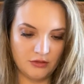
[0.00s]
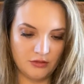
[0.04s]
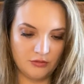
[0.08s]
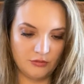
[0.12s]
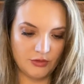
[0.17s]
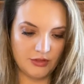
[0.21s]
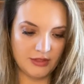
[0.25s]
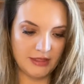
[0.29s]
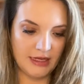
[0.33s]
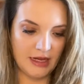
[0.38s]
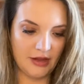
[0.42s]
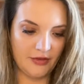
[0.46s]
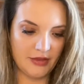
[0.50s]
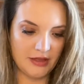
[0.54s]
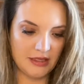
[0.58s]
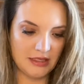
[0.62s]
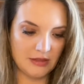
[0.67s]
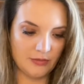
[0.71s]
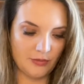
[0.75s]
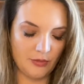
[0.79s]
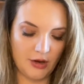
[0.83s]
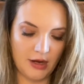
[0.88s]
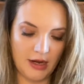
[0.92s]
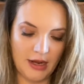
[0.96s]
we'll see how they
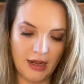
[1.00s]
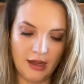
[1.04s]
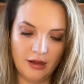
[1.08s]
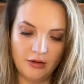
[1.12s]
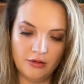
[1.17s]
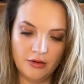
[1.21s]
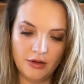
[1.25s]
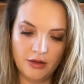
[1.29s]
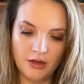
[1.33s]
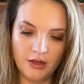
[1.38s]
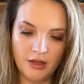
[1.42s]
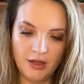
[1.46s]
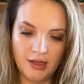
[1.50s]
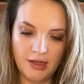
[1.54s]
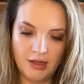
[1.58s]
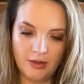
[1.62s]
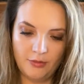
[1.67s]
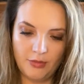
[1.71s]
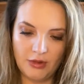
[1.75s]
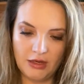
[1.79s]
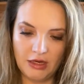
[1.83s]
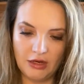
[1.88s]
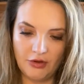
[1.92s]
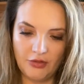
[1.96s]
spray out,
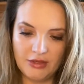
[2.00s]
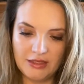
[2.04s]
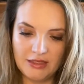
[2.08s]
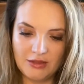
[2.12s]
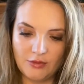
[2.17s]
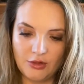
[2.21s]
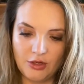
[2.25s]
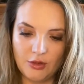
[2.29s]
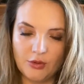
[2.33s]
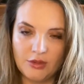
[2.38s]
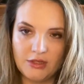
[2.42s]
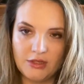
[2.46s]
but this is what you would